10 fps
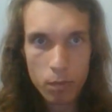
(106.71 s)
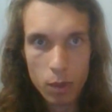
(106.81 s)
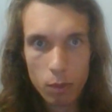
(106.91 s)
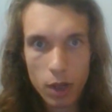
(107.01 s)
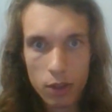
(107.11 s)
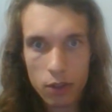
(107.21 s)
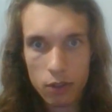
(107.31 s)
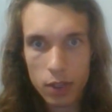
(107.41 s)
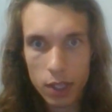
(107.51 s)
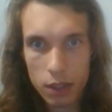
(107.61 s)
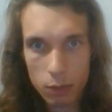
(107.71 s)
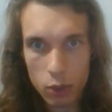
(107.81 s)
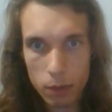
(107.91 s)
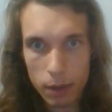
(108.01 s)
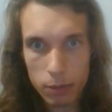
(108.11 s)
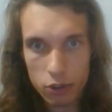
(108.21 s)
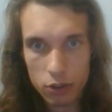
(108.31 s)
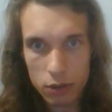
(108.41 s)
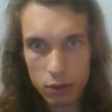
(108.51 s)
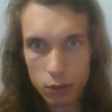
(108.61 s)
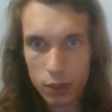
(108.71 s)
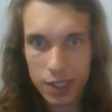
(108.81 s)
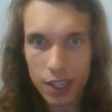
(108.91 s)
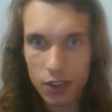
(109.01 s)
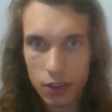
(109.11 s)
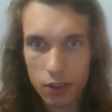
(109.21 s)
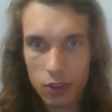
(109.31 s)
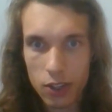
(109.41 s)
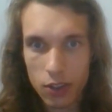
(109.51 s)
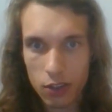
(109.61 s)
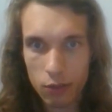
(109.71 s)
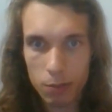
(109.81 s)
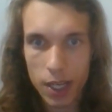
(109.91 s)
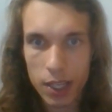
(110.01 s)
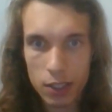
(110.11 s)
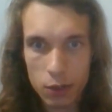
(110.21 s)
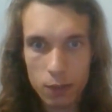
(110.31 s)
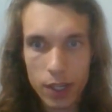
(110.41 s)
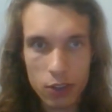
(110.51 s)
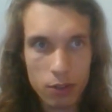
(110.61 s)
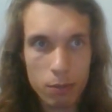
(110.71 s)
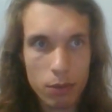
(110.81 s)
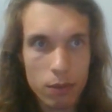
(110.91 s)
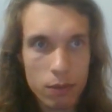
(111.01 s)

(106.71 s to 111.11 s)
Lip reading: Once it's done, I'm gonna publish it. You can tell that the CSS behind it is very simple.